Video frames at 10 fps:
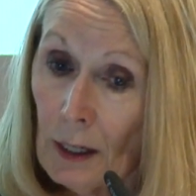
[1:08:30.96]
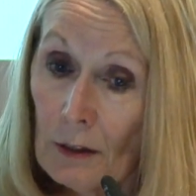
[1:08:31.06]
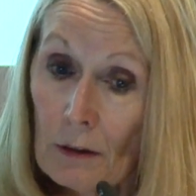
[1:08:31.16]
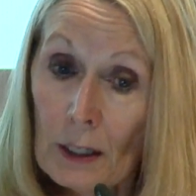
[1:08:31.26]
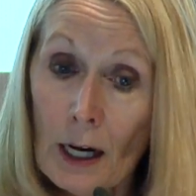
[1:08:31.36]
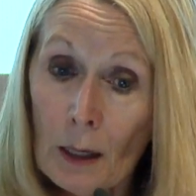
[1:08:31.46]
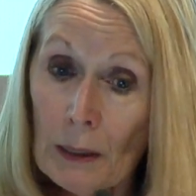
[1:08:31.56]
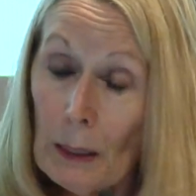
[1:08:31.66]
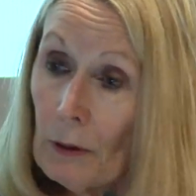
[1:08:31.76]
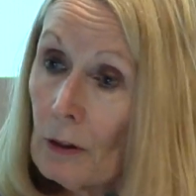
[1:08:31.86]
that the young
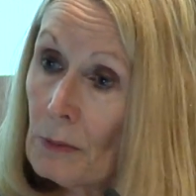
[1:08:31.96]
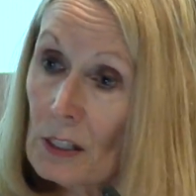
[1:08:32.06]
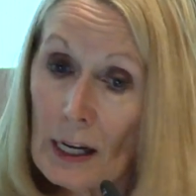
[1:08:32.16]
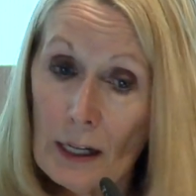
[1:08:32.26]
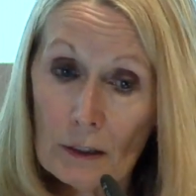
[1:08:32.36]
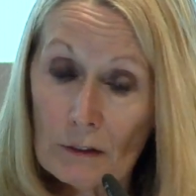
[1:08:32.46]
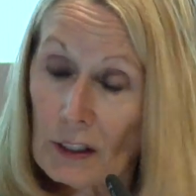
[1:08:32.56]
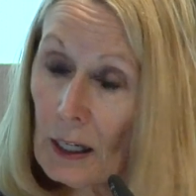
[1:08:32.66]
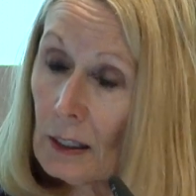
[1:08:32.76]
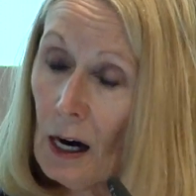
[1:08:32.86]
people themselves
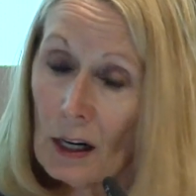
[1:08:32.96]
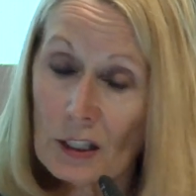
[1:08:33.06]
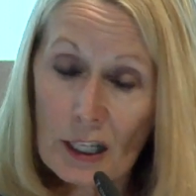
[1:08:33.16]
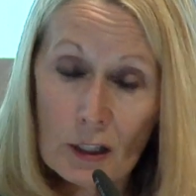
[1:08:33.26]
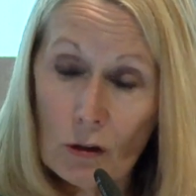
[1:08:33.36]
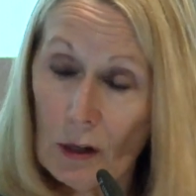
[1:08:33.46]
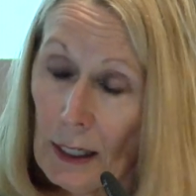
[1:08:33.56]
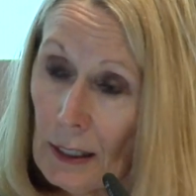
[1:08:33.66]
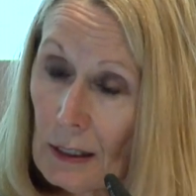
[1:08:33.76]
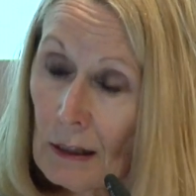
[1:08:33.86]
can
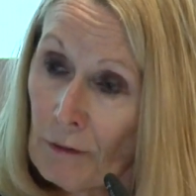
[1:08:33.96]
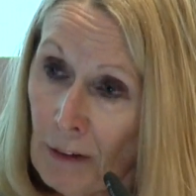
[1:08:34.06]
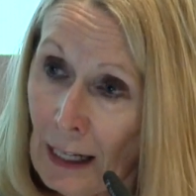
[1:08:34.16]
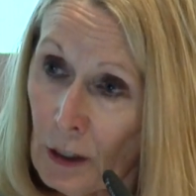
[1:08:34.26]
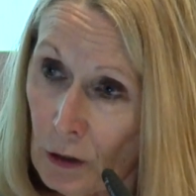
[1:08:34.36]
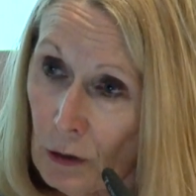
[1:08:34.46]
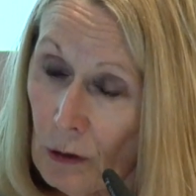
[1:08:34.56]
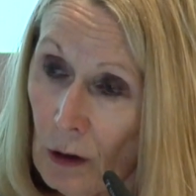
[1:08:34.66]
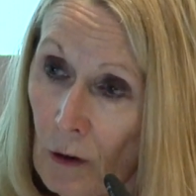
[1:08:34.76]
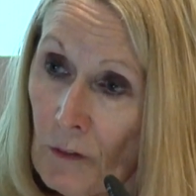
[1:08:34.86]
articulate the value
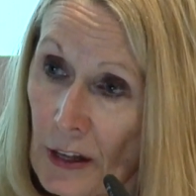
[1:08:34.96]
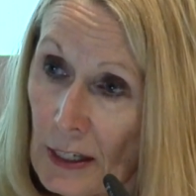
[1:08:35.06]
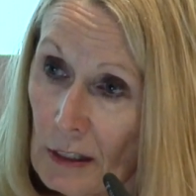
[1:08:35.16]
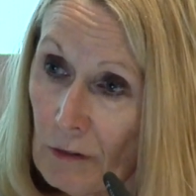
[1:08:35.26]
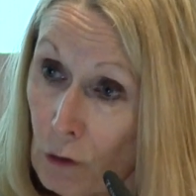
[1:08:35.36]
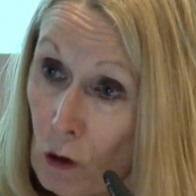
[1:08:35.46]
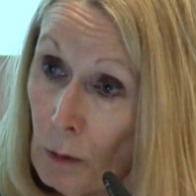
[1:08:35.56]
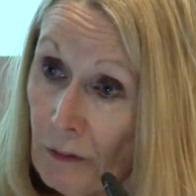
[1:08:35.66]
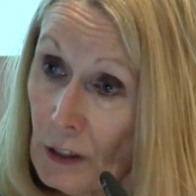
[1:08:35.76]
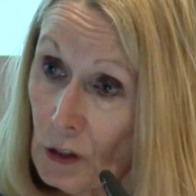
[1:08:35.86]
of this
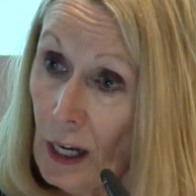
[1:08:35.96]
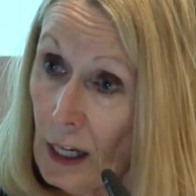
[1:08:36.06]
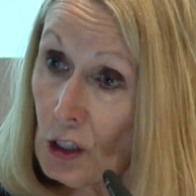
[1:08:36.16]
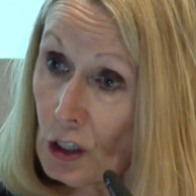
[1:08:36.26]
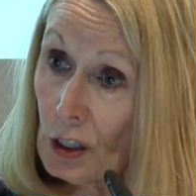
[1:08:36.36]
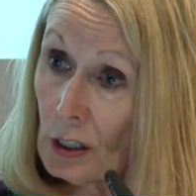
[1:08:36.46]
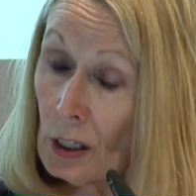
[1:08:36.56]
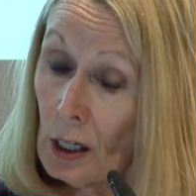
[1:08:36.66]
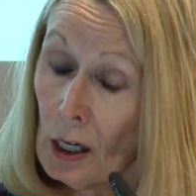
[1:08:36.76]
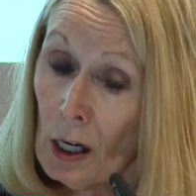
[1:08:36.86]
form of education,
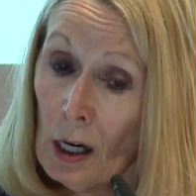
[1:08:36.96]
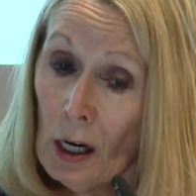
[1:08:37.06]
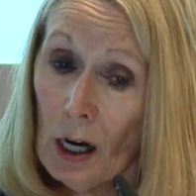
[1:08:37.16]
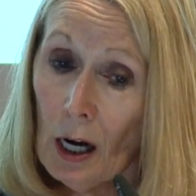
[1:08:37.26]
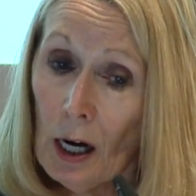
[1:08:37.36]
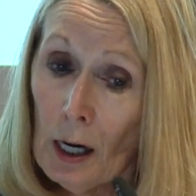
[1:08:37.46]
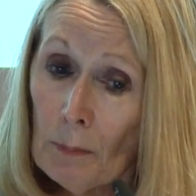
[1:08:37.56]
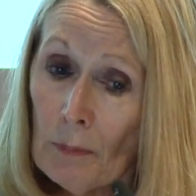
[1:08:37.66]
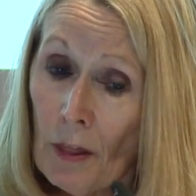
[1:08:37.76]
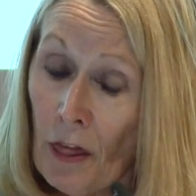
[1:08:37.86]

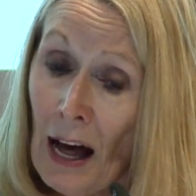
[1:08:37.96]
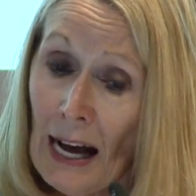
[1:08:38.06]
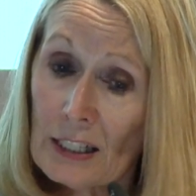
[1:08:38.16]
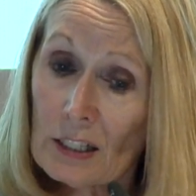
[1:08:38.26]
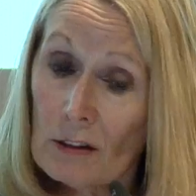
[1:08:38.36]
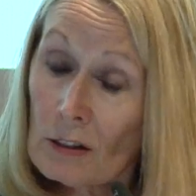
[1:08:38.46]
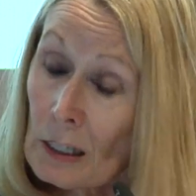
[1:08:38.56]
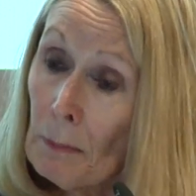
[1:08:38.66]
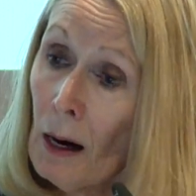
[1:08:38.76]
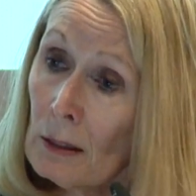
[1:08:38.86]
that the
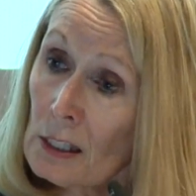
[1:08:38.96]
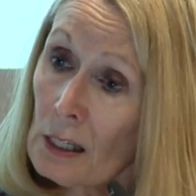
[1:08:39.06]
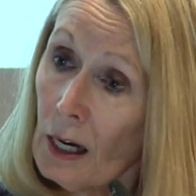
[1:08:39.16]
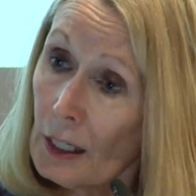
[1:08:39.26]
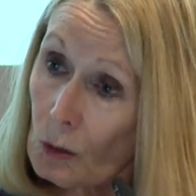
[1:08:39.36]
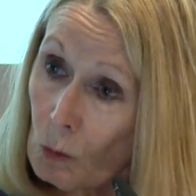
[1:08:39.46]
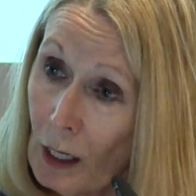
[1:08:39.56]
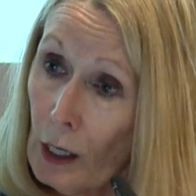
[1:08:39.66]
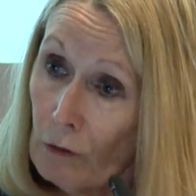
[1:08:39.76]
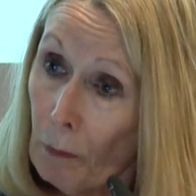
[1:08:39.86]
demand side
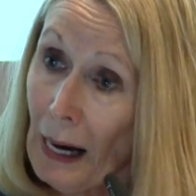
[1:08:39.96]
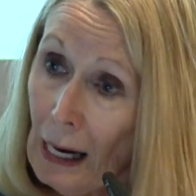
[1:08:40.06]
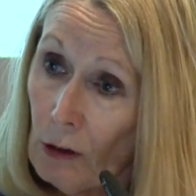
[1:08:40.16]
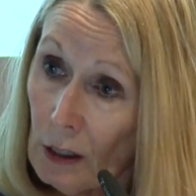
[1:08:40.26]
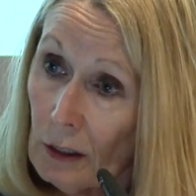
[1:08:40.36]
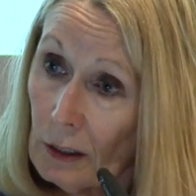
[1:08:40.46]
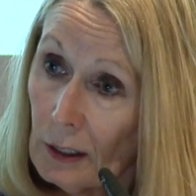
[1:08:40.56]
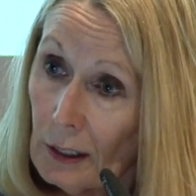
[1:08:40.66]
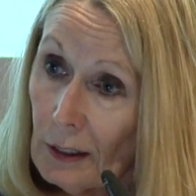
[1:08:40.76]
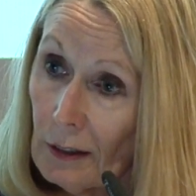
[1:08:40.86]
will overpower
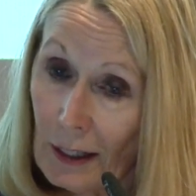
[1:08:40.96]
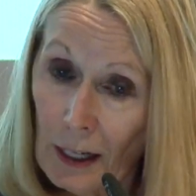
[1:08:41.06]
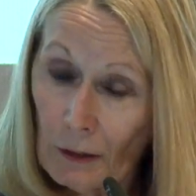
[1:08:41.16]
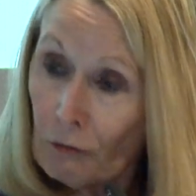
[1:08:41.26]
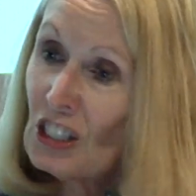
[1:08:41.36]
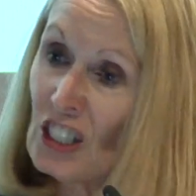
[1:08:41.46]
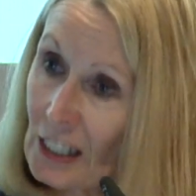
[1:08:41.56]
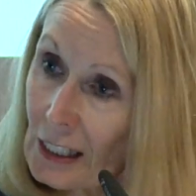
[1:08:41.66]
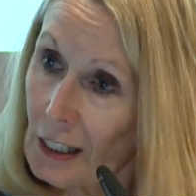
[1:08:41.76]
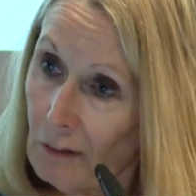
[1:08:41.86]
the kind of
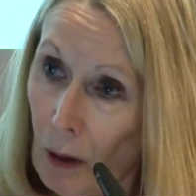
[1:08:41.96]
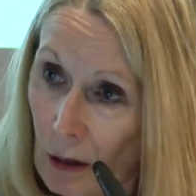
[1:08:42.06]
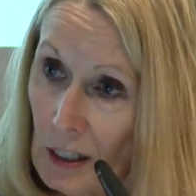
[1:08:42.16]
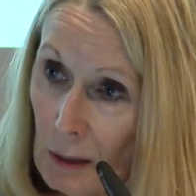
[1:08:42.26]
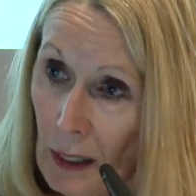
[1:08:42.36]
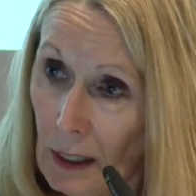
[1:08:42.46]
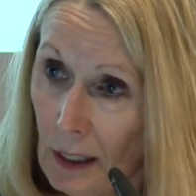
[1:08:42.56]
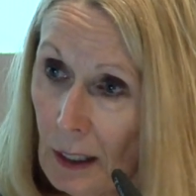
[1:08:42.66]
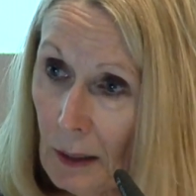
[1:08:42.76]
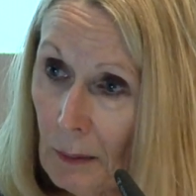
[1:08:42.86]
rigidity of policy
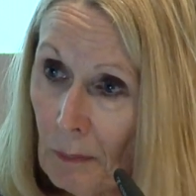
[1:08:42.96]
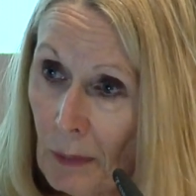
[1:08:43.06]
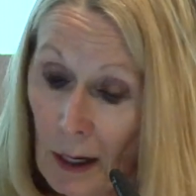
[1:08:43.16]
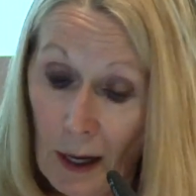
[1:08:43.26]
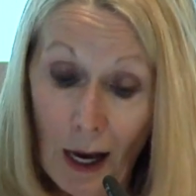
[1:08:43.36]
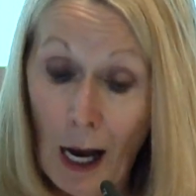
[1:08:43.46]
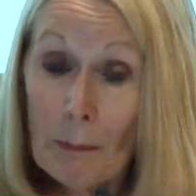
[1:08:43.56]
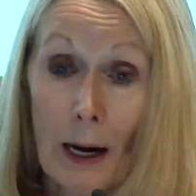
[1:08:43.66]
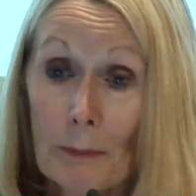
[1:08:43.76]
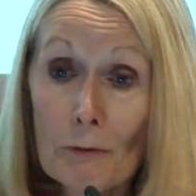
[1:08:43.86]
making. I
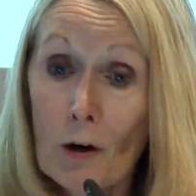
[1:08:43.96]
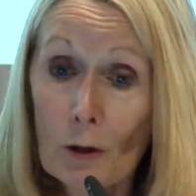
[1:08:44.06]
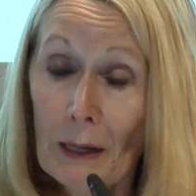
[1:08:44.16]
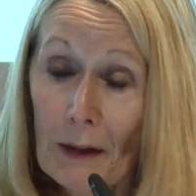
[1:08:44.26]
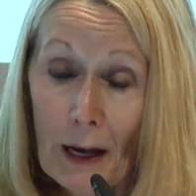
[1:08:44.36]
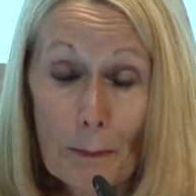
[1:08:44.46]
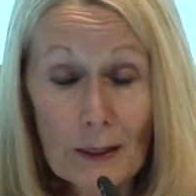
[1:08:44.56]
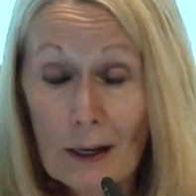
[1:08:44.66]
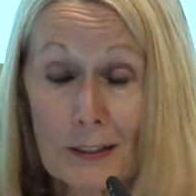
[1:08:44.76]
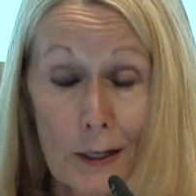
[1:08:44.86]
might be wrong about that,
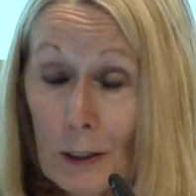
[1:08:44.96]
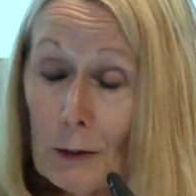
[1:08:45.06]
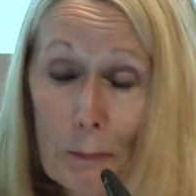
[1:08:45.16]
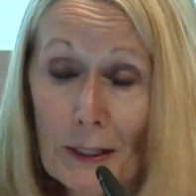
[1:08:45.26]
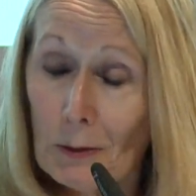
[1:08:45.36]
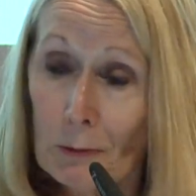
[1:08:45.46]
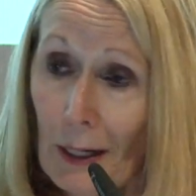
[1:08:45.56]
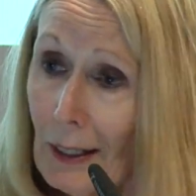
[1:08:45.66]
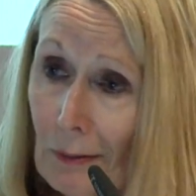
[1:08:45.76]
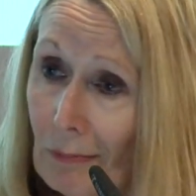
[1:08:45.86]
but I don't know a better
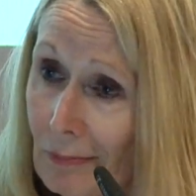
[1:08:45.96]
way.